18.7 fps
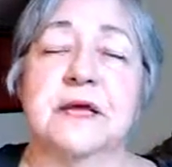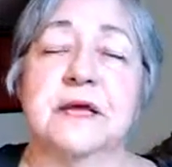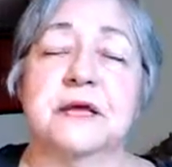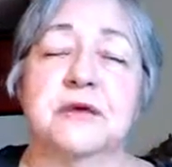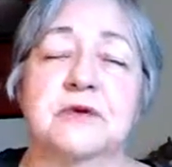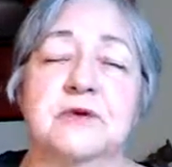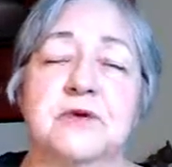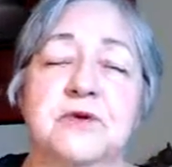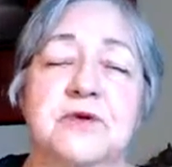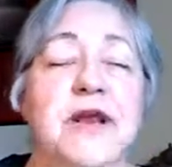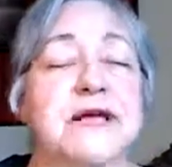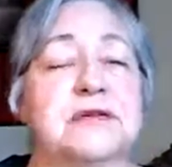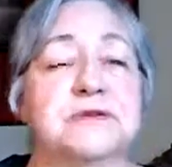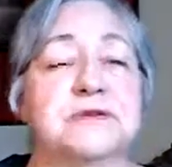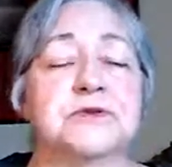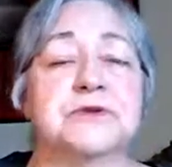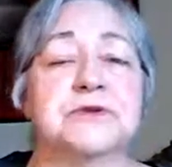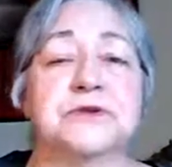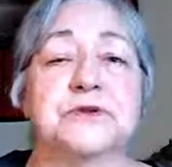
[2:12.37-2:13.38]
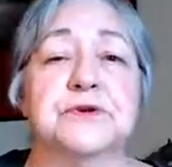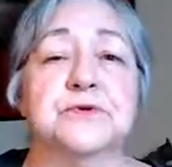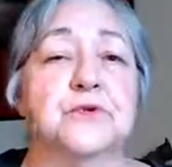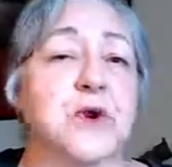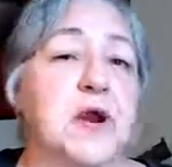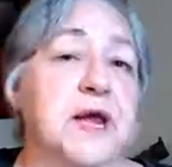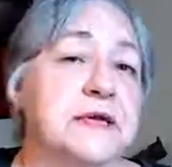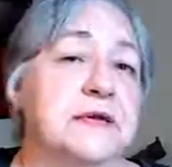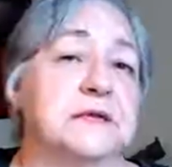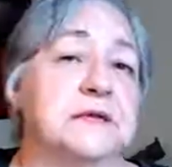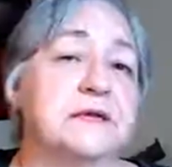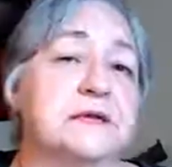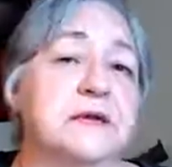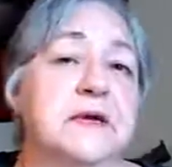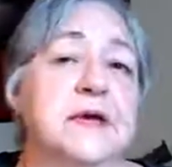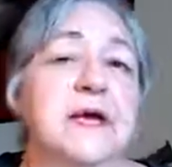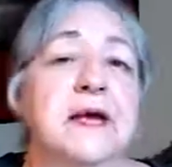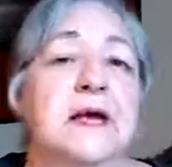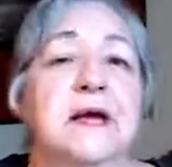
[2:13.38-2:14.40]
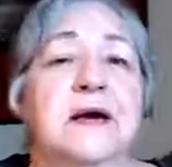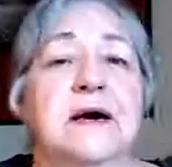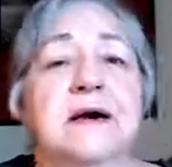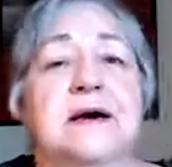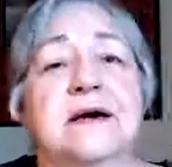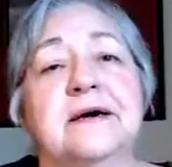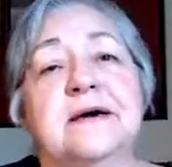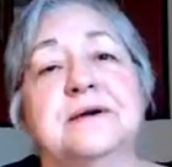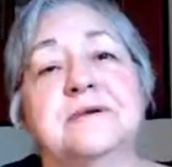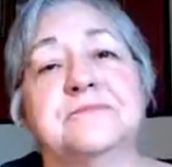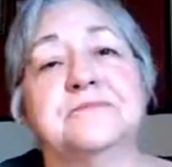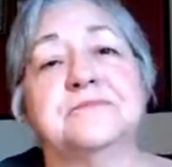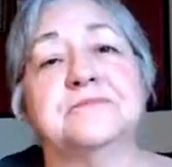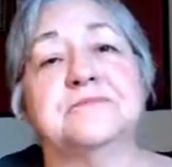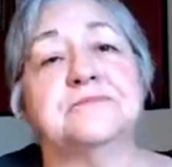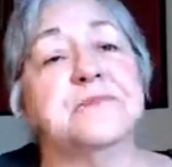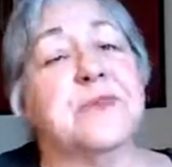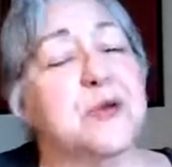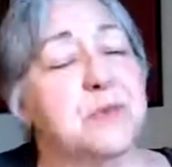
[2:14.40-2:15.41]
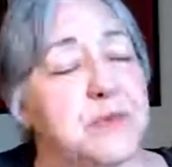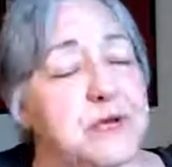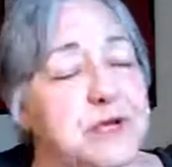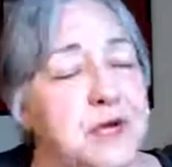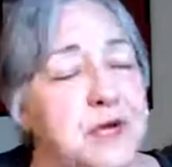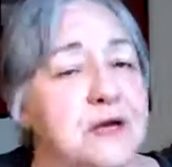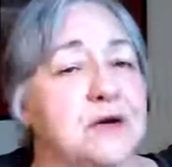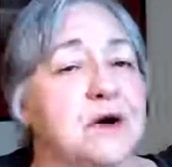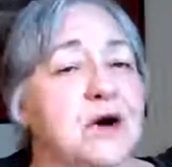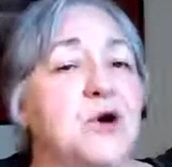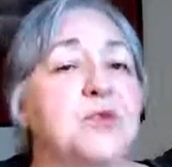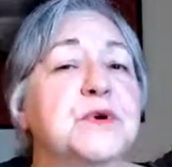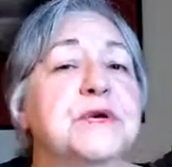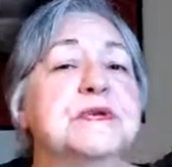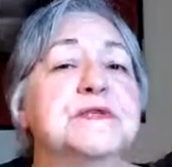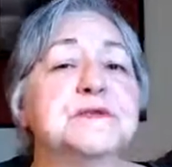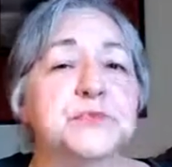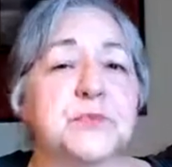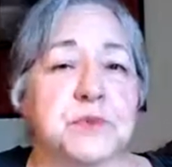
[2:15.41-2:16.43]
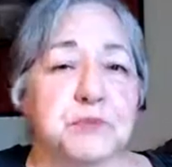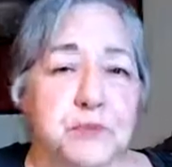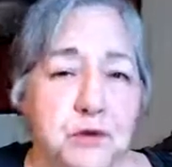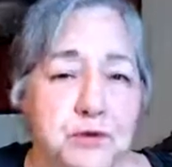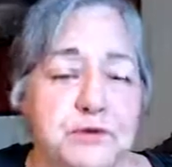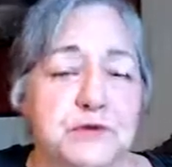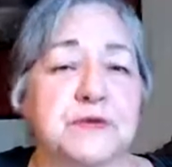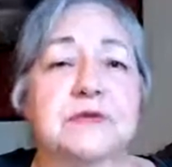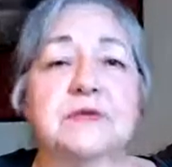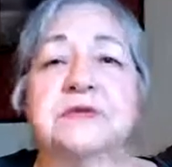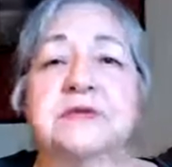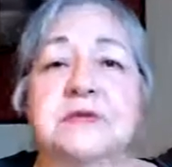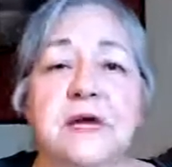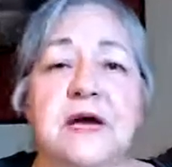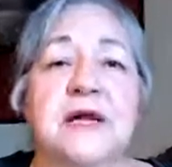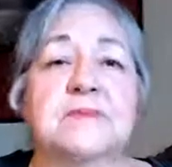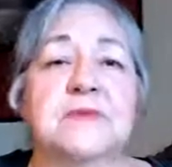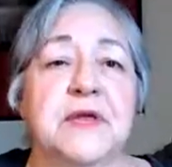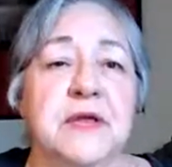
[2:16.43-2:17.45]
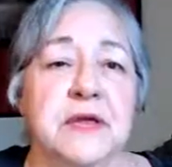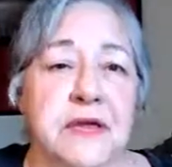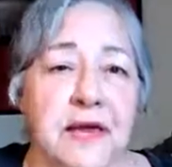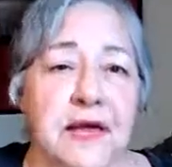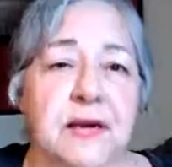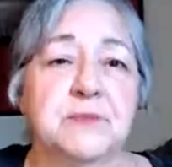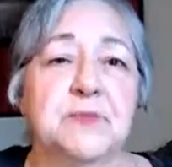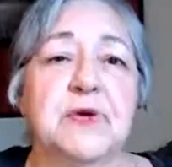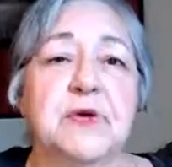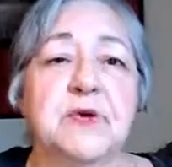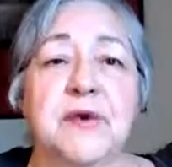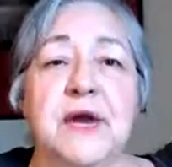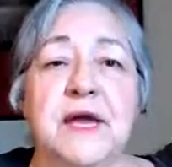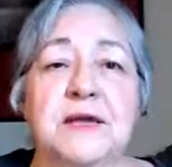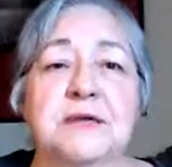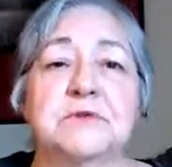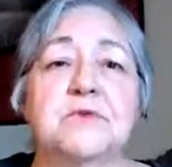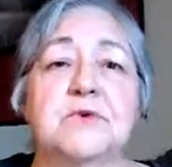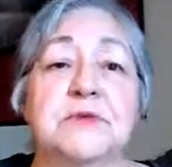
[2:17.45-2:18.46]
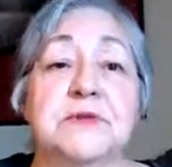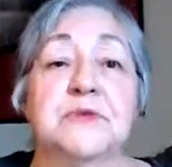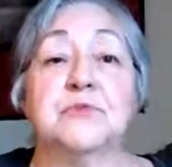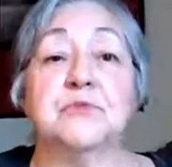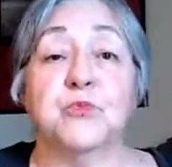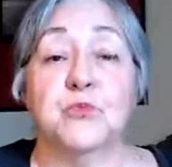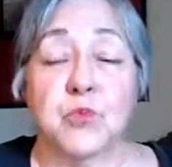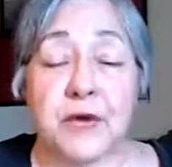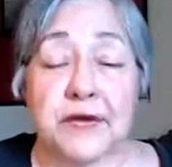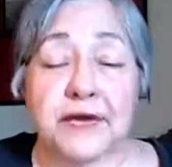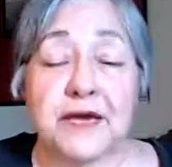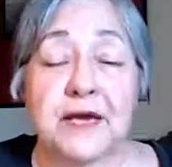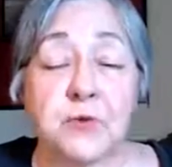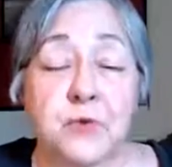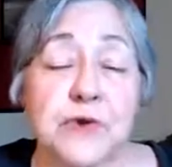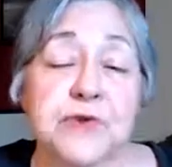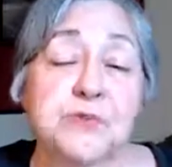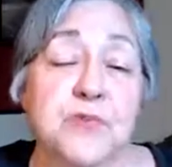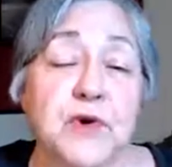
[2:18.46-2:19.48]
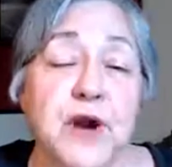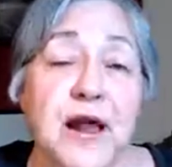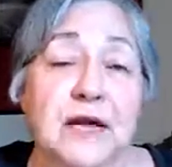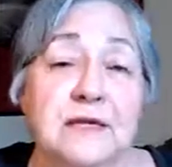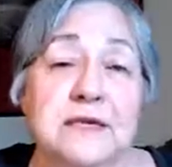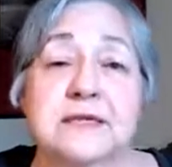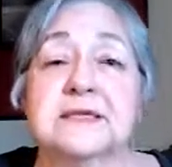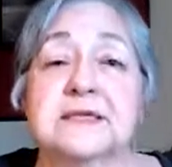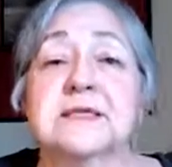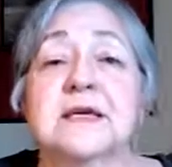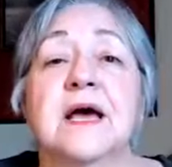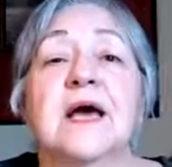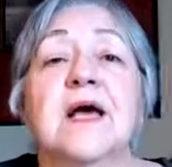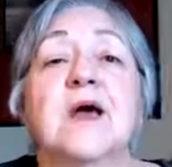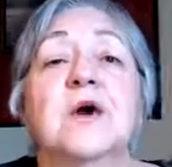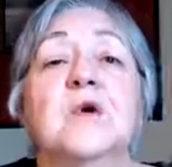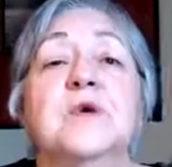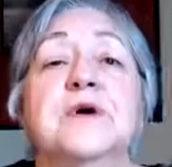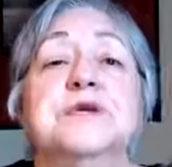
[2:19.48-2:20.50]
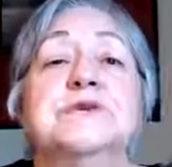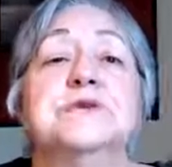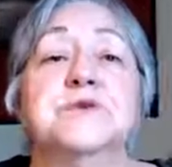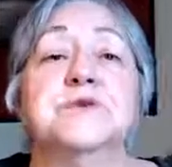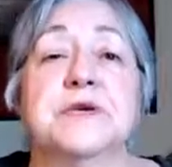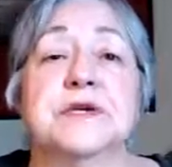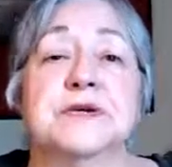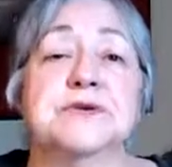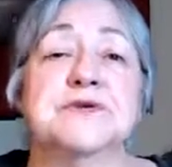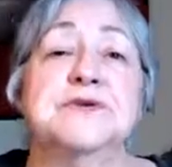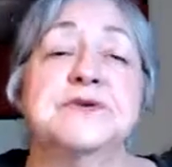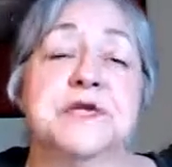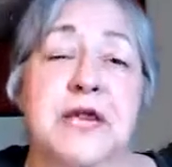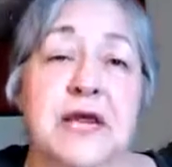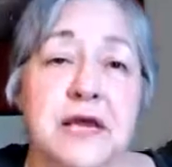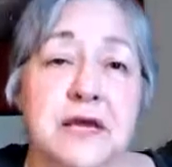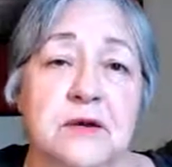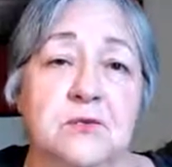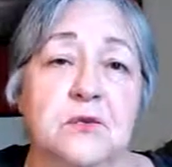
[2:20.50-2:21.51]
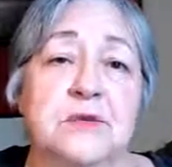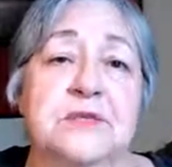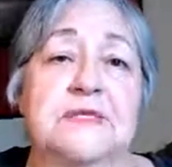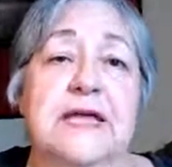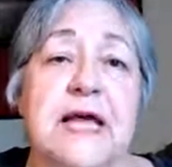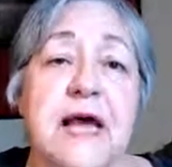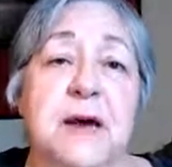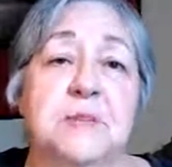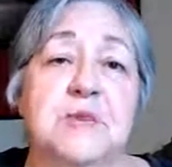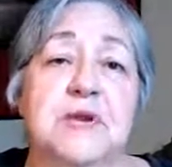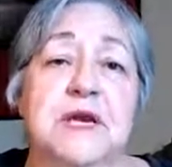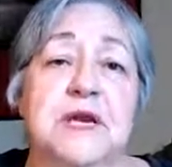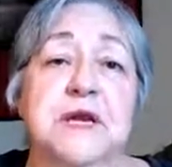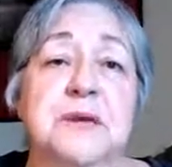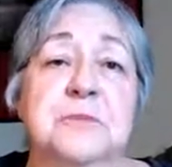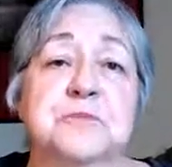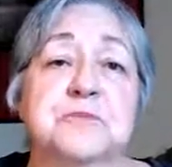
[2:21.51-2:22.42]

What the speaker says: your answers are right. Maybe not always, but most of the time they can be right with practice, once you understand what's happening.